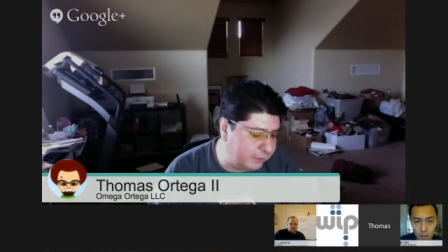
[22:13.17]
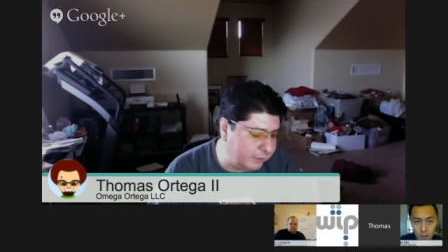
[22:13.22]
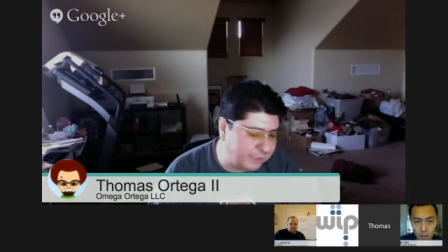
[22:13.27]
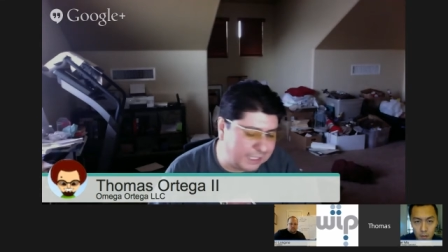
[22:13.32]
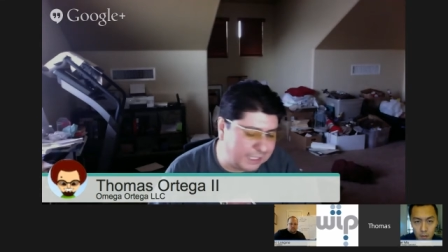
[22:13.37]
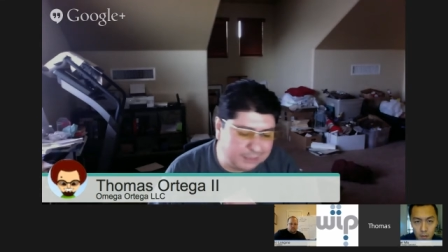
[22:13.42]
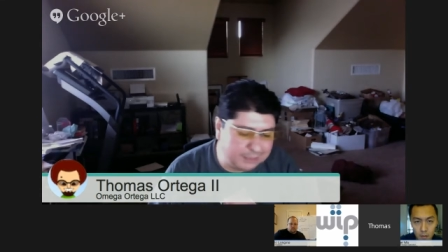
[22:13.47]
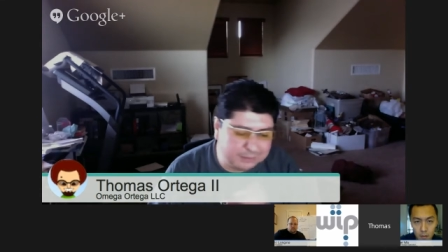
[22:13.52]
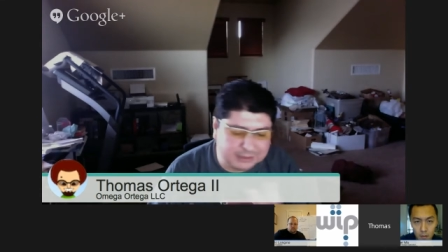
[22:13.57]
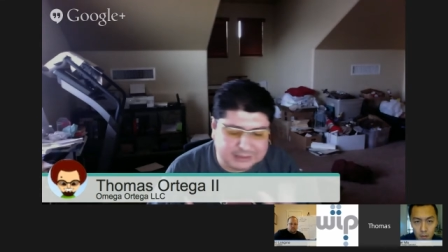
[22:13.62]

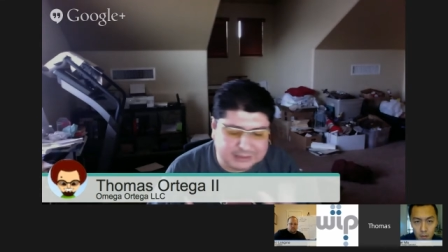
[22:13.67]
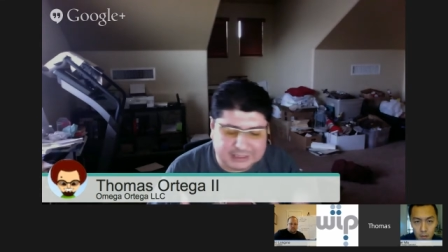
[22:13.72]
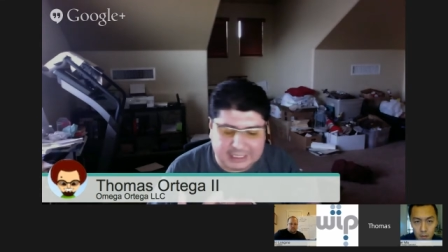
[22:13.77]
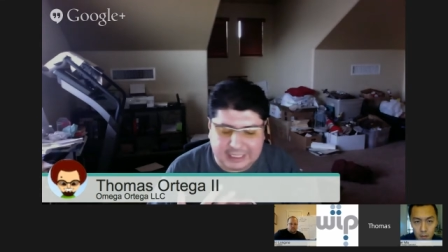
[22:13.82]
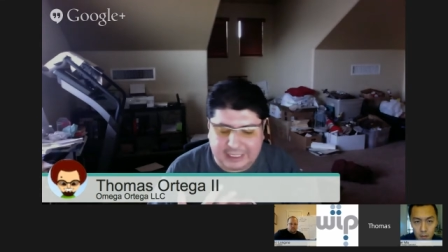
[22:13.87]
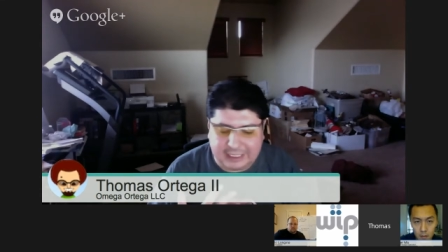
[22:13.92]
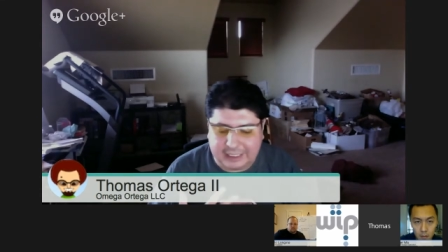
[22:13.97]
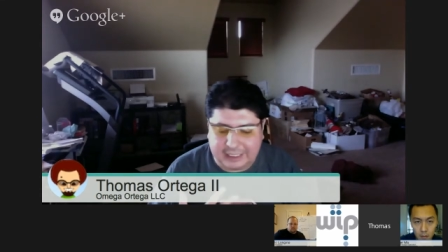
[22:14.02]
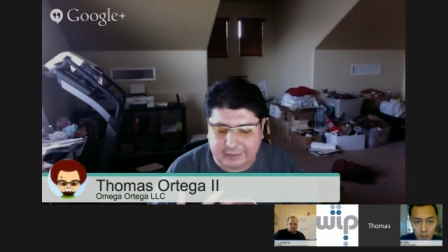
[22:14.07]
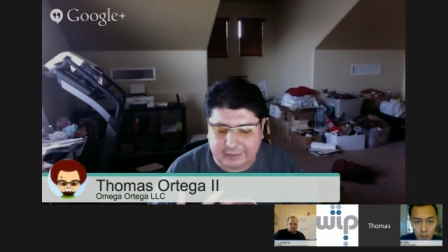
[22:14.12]
I would
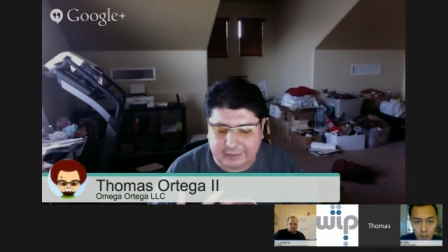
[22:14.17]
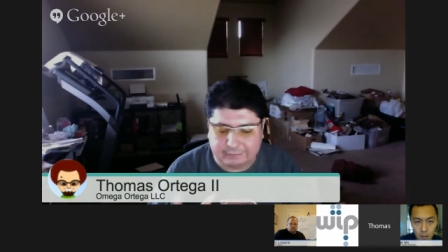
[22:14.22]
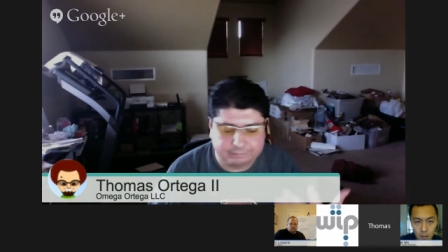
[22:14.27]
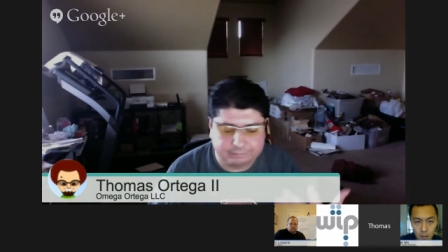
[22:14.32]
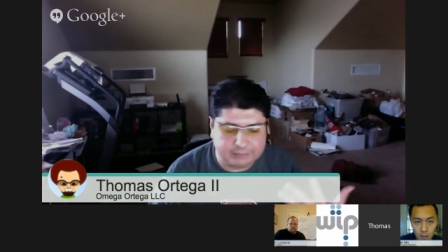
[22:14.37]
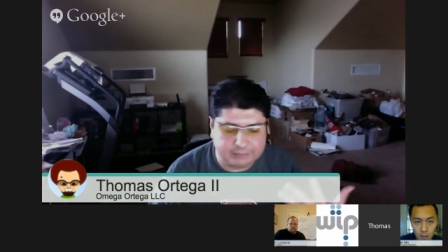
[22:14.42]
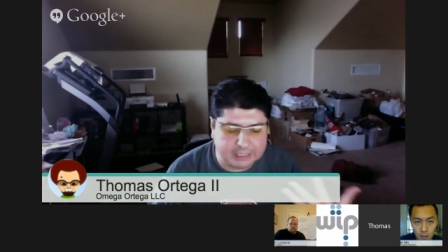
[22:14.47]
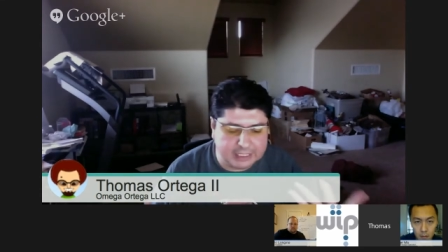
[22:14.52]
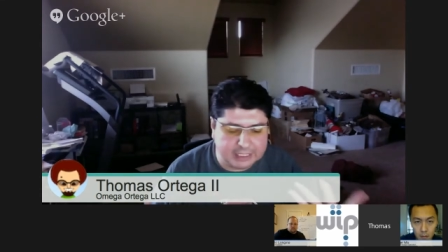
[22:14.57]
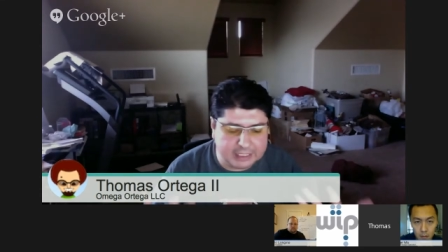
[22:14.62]
say,
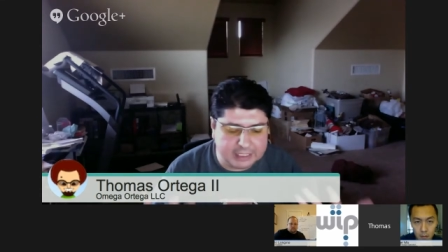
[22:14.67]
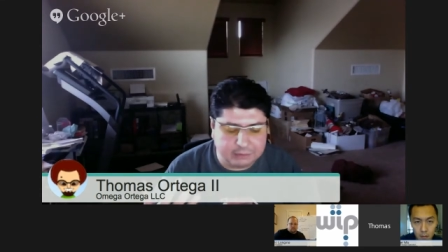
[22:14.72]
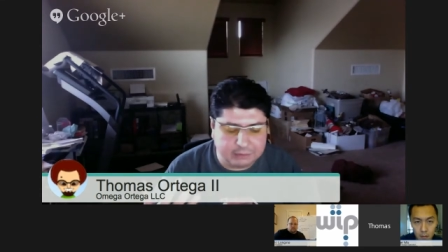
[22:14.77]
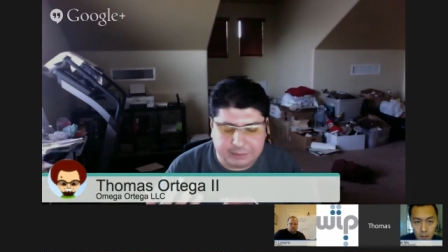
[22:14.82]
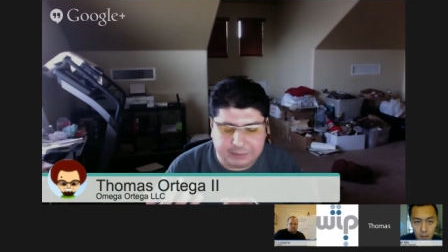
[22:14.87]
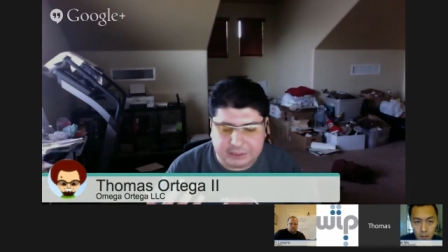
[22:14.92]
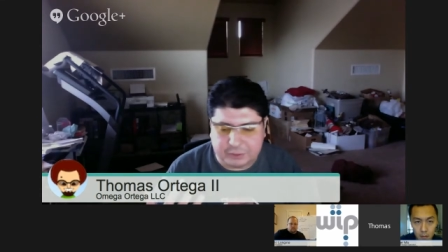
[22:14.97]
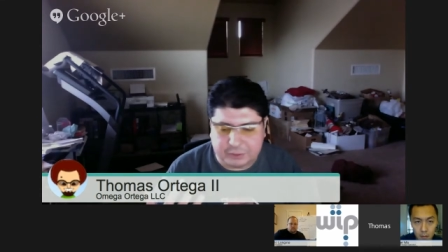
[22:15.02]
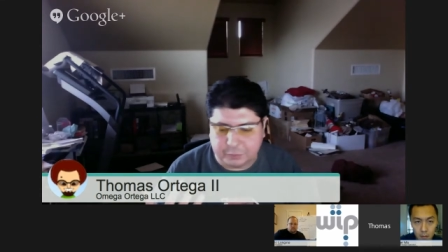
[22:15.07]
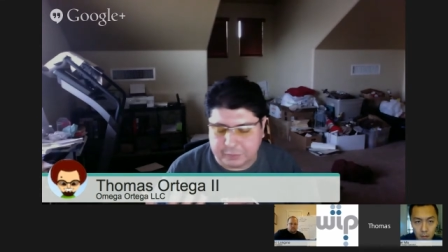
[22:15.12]
anywhere
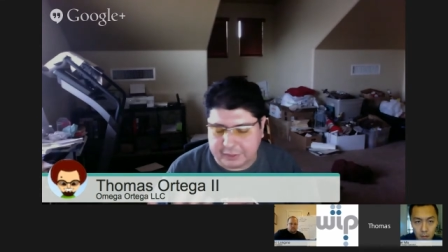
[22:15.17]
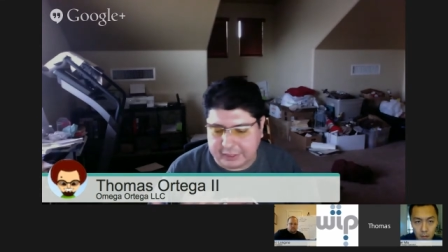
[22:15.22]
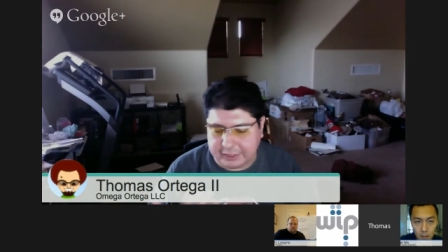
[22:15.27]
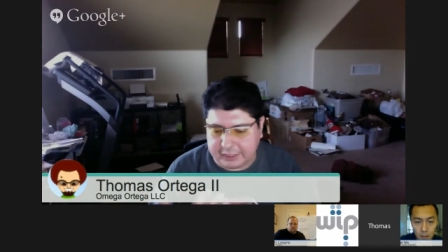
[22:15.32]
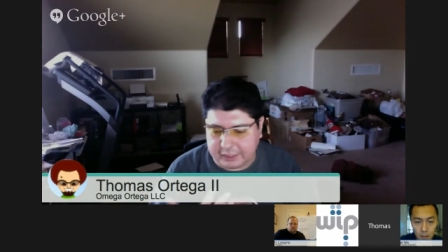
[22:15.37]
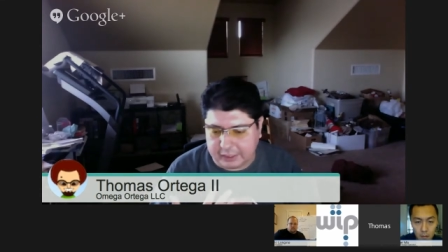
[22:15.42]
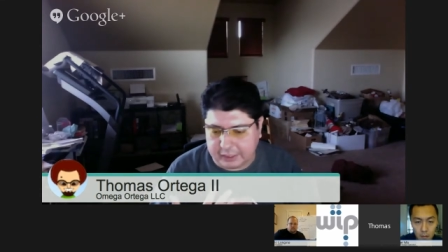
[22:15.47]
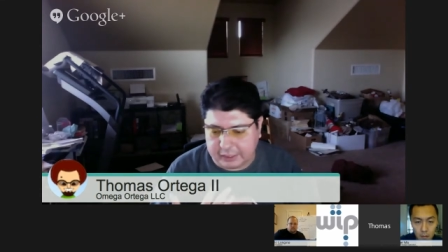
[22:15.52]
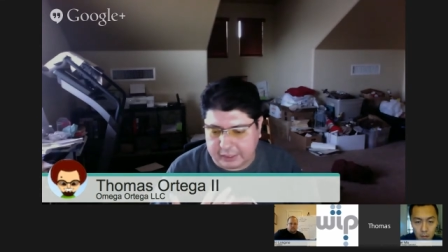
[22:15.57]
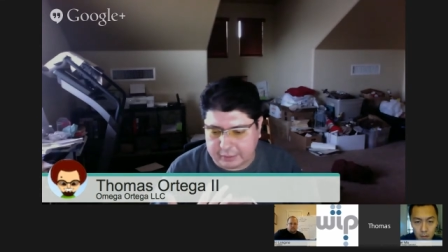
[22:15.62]

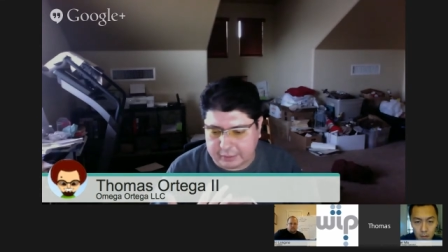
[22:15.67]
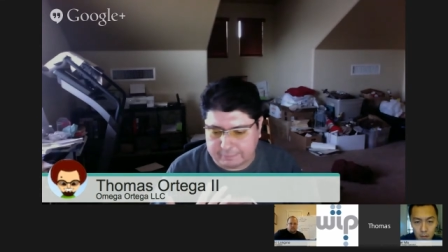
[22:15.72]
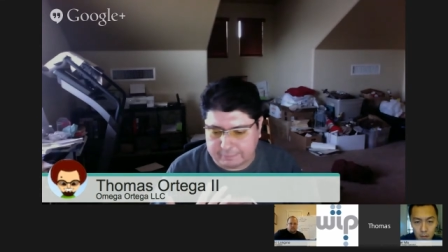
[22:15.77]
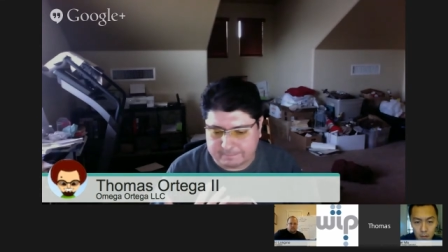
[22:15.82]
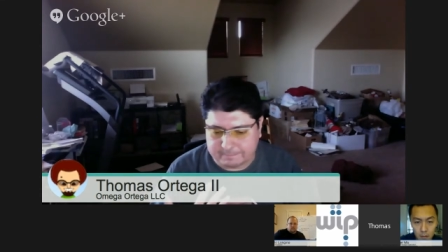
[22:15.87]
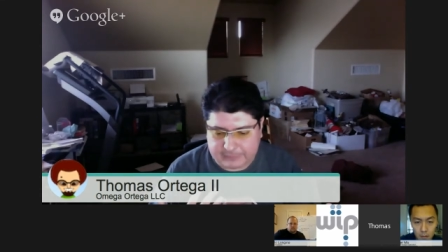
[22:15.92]
between